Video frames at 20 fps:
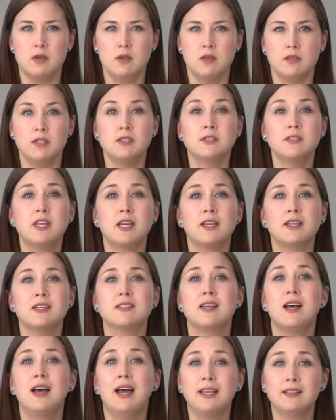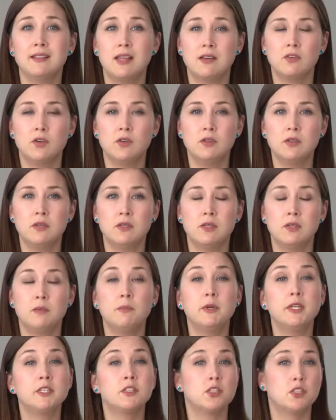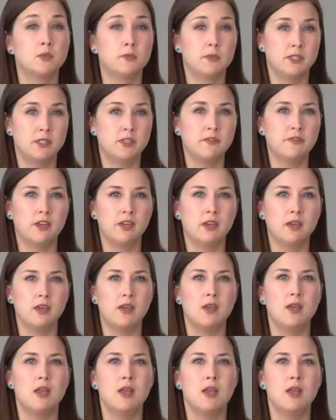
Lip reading: This deck is high-level, pitch-specific,